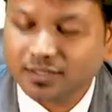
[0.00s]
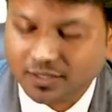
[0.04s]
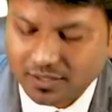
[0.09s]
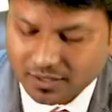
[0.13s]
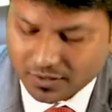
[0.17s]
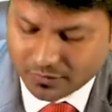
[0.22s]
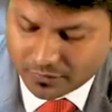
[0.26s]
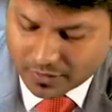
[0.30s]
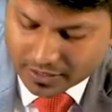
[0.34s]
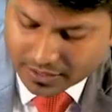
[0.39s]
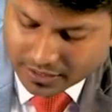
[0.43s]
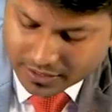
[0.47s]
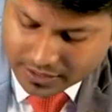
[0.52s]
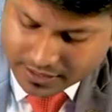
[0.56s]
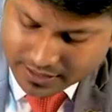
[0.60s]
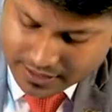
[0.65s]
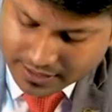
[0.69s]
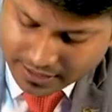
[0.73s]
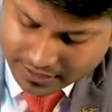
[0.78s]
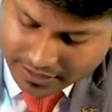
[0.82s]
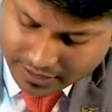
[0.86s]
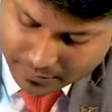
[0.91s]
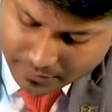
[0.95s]
third one, it
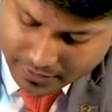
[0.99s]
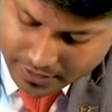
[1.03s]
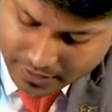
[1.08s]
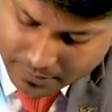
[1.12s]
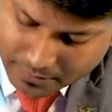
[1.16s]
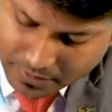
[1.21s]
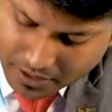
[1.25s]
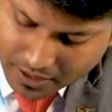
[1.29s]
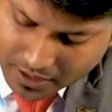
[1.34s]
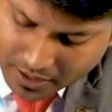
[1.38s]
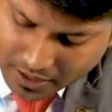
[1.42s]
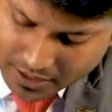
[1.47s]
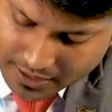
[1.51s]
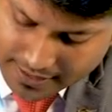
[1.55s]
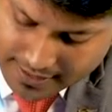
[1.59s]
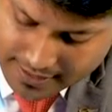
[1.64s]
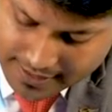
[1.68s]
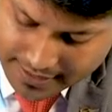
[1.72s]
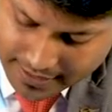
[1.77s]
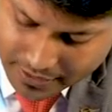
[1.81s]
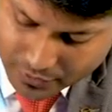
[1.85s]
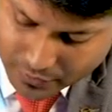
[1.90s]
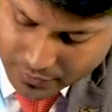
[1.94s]
is nothing but
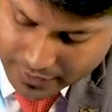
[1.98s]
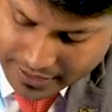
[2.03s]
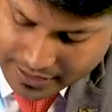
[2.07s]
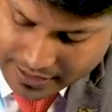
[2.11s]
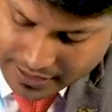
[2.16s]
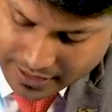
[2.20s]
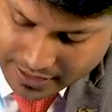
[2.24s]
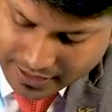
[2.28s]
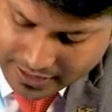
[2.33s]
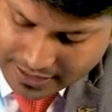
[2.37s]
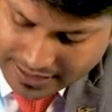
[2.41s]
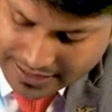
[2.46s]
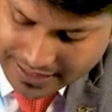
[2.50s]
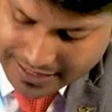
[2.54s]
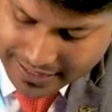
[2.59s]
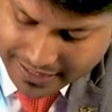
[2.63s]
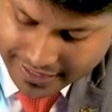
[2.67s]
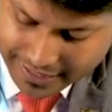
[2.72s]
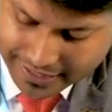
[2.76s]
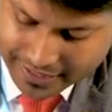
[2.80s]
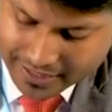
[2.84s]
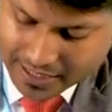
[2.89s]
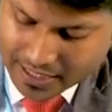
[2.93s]
Bungarus ceruleus, it is
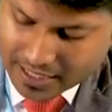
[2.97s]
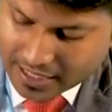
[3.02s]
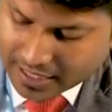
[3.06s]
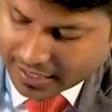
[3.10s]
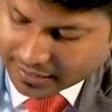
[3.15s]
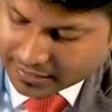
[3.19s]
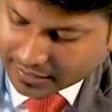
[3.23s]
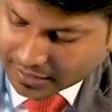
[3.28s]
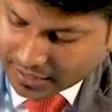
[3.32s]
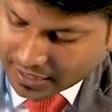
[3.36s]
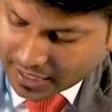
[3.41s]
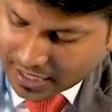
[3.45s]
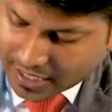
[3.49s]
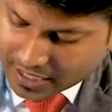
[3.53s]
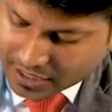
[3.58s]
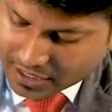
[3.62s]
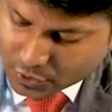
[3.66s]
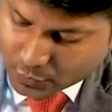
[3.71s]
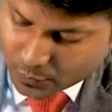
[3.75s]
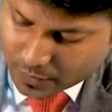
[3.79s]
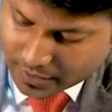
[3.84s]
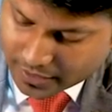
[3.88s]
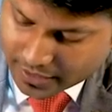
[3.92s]
crate. And the
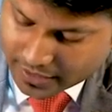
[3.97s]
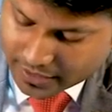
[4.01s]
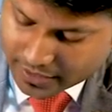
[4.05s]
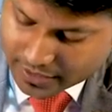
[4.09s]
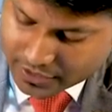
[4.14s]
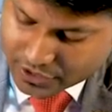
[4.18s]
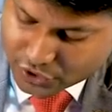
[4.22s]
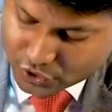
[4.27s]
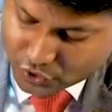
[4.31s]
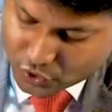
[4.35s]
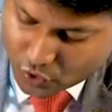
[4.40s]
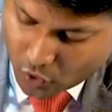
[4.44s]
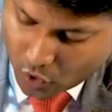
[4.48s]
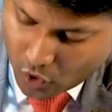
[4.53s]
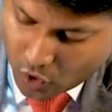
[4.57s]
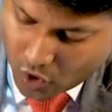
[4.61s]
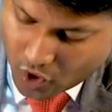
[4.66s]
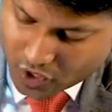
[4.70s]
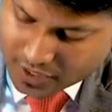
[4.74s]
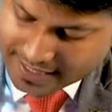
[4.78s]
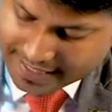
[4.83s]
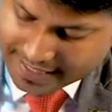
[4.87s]
last one, it is saw